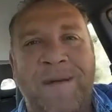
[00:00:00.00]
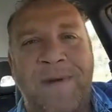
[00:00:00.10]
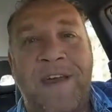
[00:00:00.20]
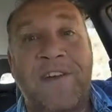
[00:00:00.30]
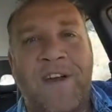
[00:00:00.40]
a
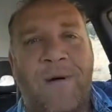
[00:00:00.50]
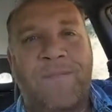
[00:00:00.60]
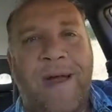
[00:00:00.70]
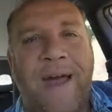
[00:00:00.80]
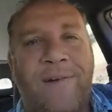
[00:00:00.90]
bit at the
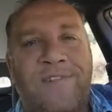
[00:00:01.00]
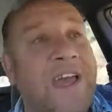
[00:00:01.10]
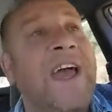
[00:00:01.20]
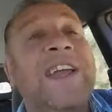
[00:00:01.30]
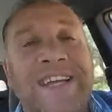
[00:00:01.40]
compound.
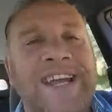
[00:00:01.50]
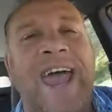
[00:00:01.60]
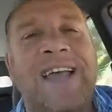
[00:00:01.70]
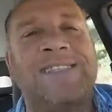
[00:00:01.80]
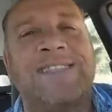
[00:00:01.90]

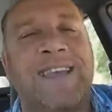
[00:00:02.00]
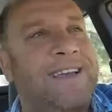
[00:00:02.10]
Yes.